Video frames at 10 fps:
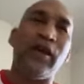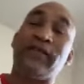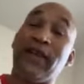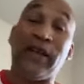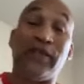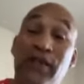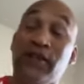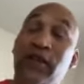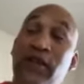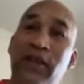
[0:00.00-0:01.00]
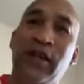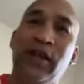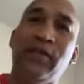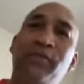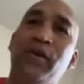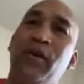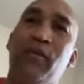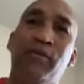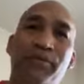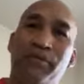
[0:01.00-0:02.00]
said I should have took a knee, you
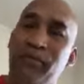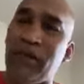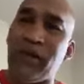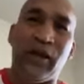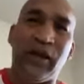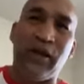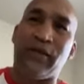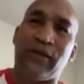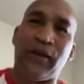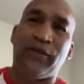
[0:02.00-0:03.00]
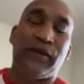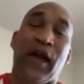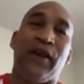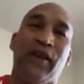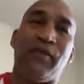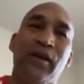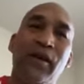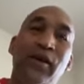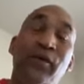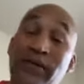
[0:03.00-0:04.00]
know. Yeah, instead of standing up,
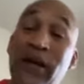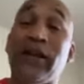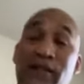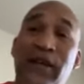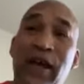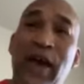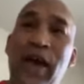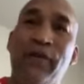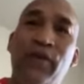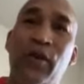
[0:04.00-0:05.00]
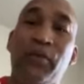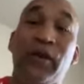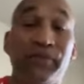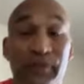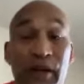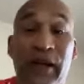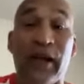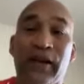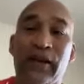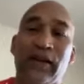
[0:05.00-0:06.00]
which I should have, you know, but
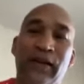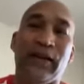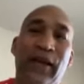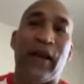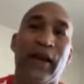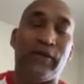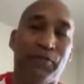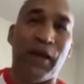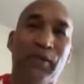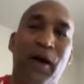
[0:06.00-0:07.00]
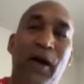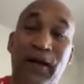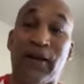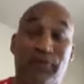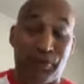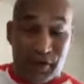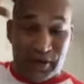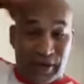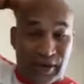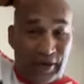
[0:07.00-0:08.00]
again, that explains my inexperience
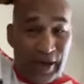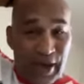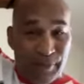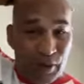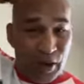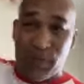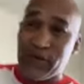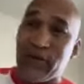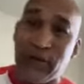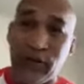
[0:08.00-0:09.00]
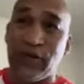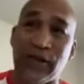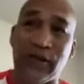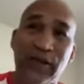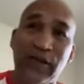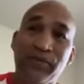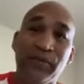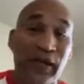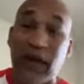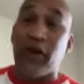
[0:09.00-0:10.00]
at the time. You know, I wasn't used to
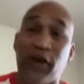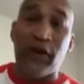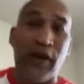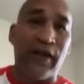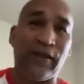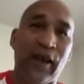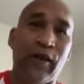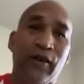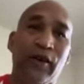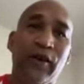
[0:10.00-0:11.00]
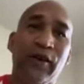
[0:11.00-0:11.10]
getting hurt like that or